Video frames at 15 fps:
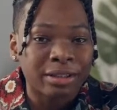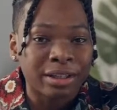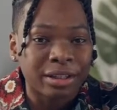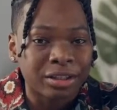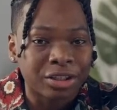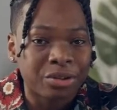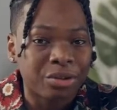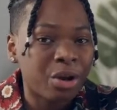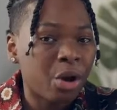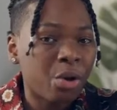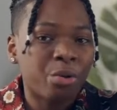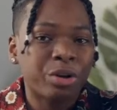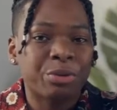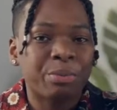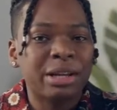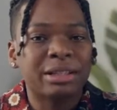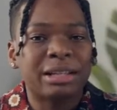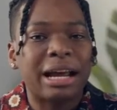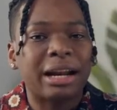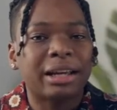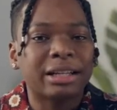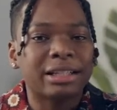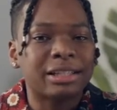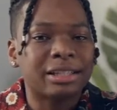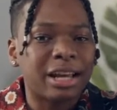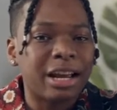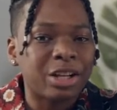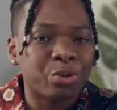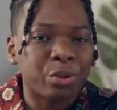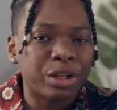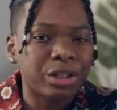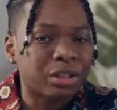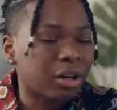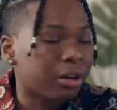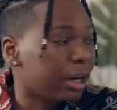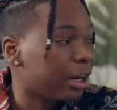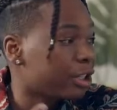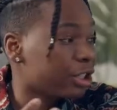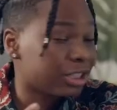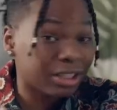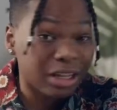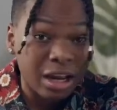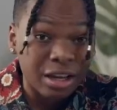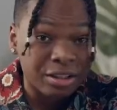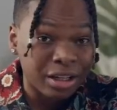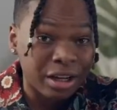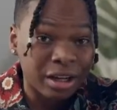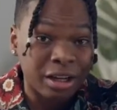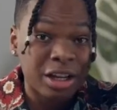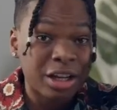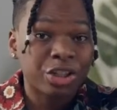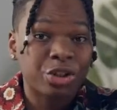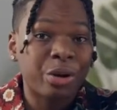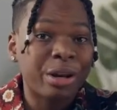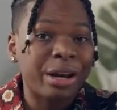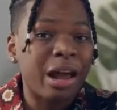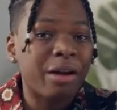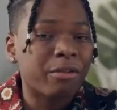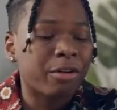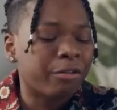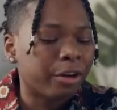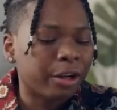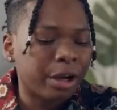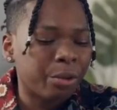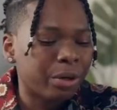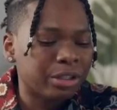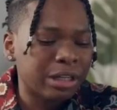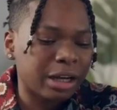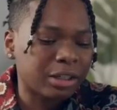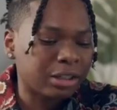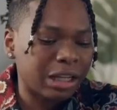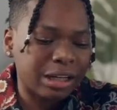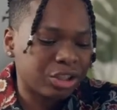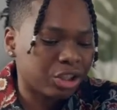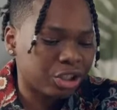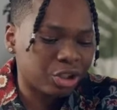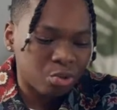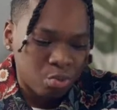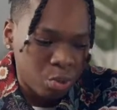detection, which means that it can sense when you start exercising, so you never forget when to act like just